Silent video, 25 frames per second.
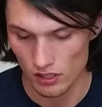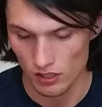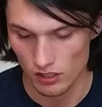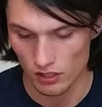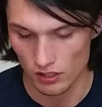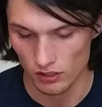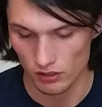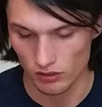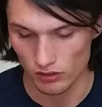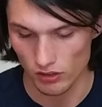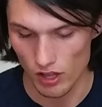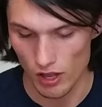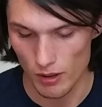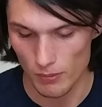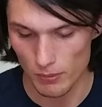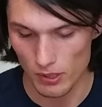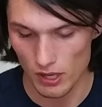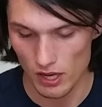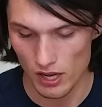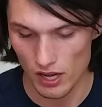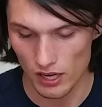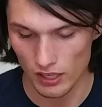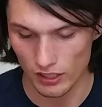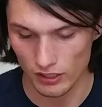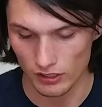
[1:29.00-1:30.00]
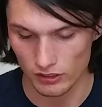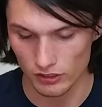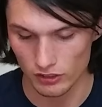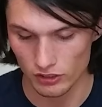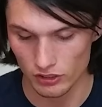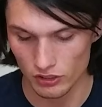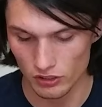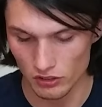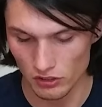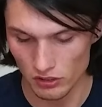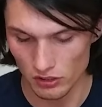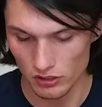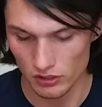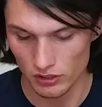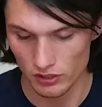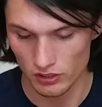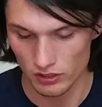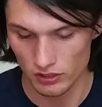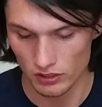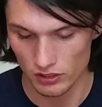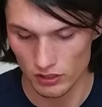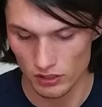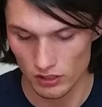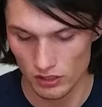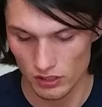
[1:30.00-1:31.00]
glob a hot glue,
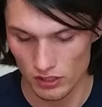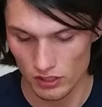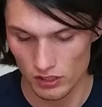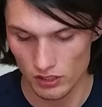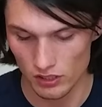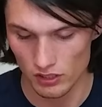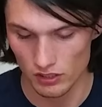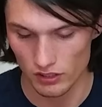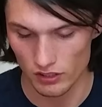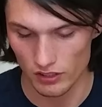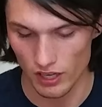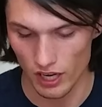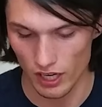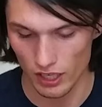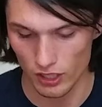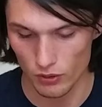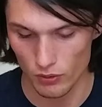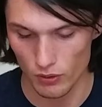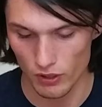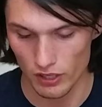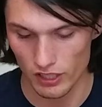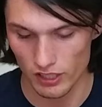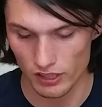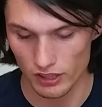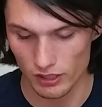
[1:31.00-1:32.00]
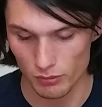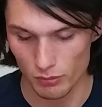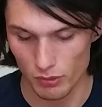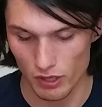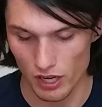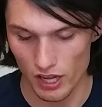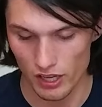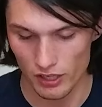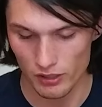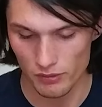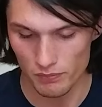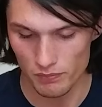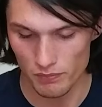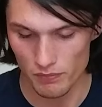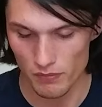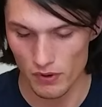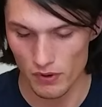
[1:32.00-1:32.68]
not quite at the bottom.